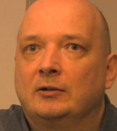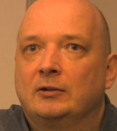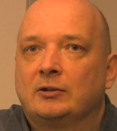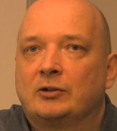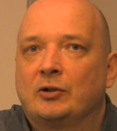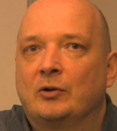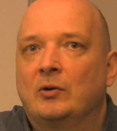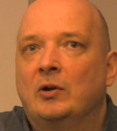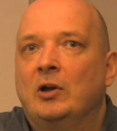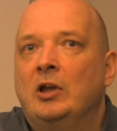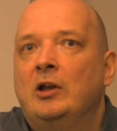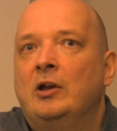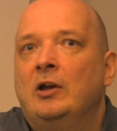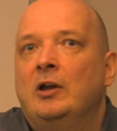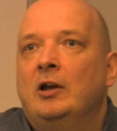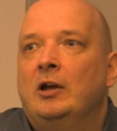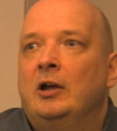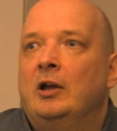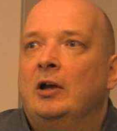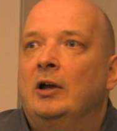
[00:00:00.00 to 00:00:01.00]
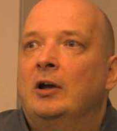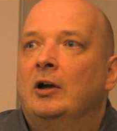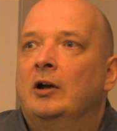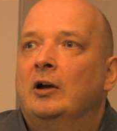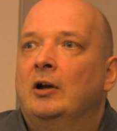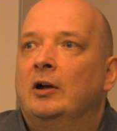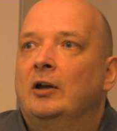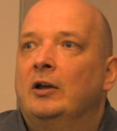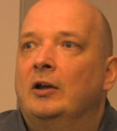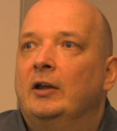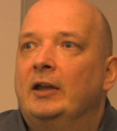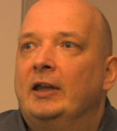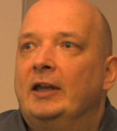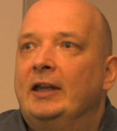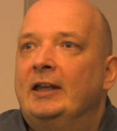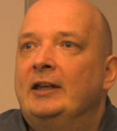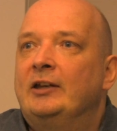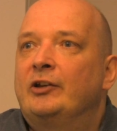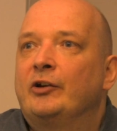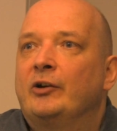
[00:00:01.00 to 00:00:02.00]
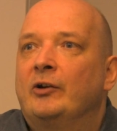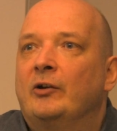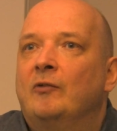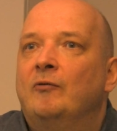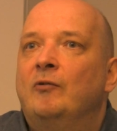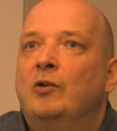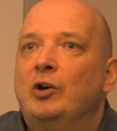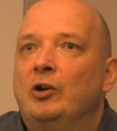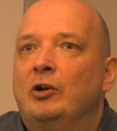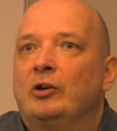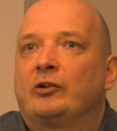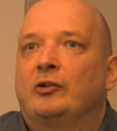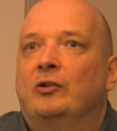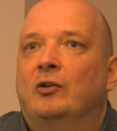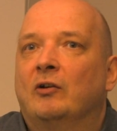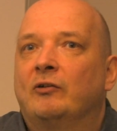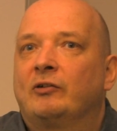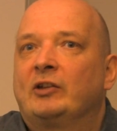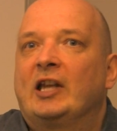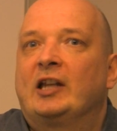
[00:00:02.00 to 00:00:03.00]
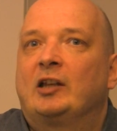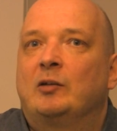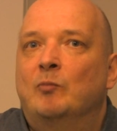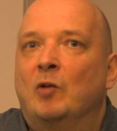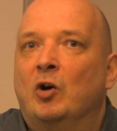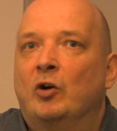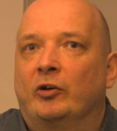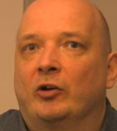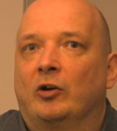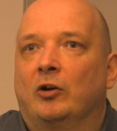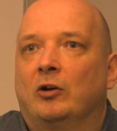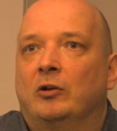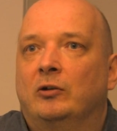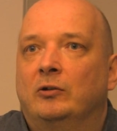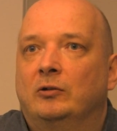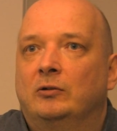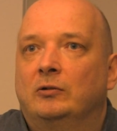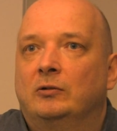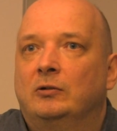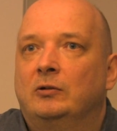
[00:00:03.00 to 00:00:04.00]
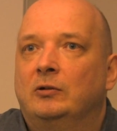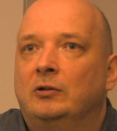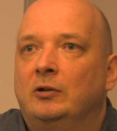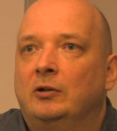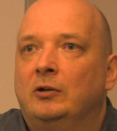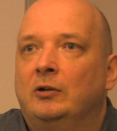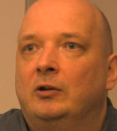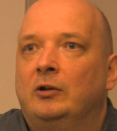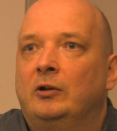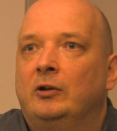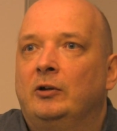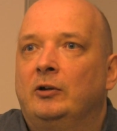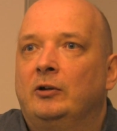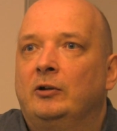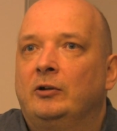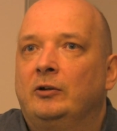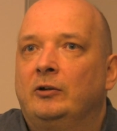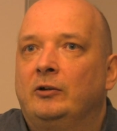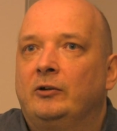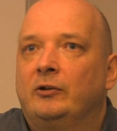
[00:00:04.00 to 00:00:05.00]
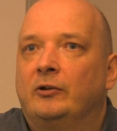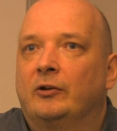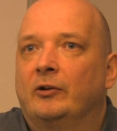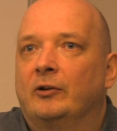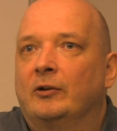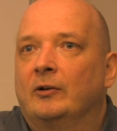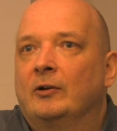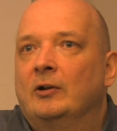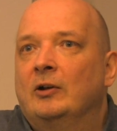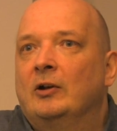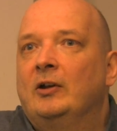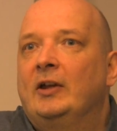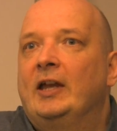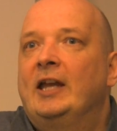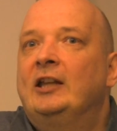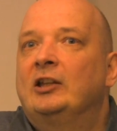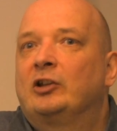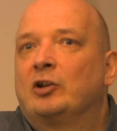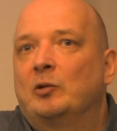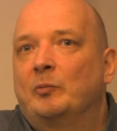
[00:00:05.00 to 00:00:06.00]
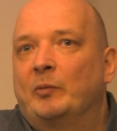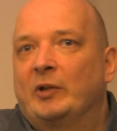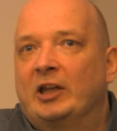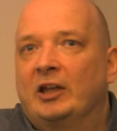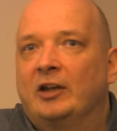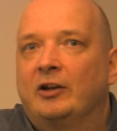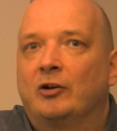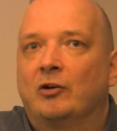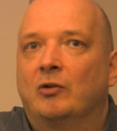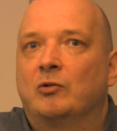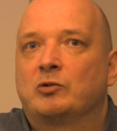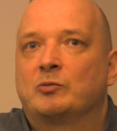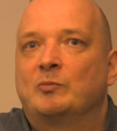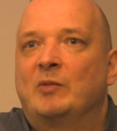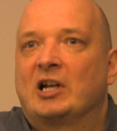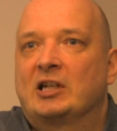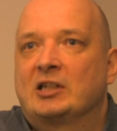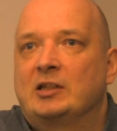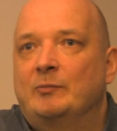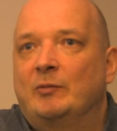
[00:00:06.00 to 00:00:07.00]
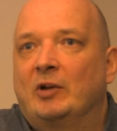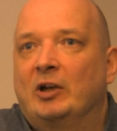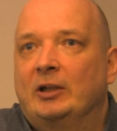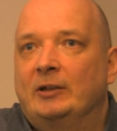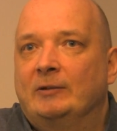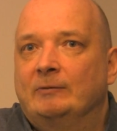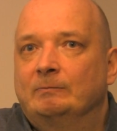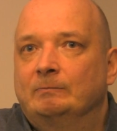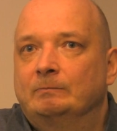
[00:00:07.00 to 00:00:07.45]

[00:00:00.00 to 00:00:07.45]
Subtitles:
So in the world of that model, the entropy grows maximally.